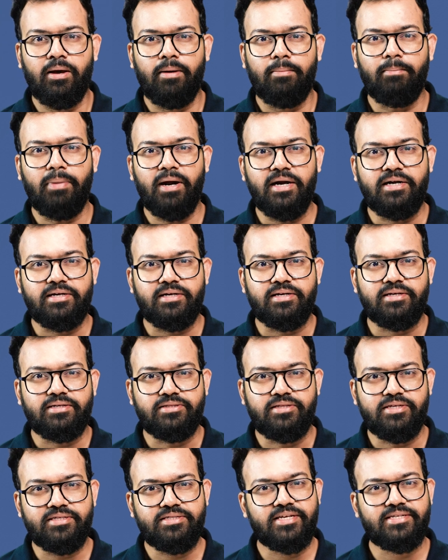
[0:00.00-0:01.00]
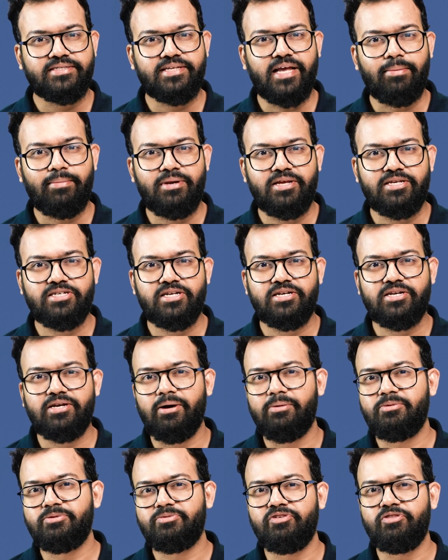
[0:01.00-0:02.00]
But this examination
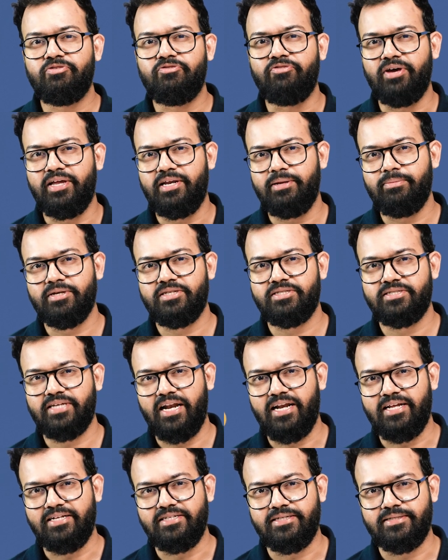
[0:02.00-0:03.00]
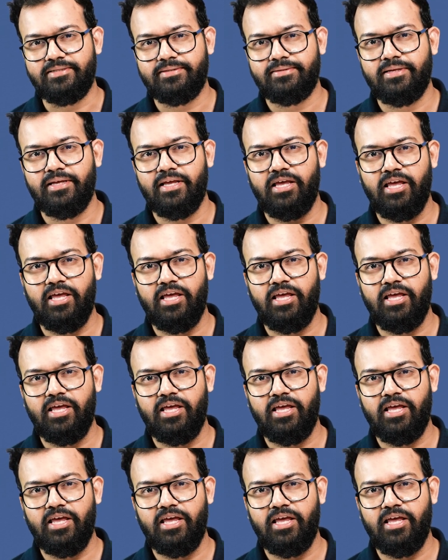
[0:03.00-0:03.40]
comes with very much challenges.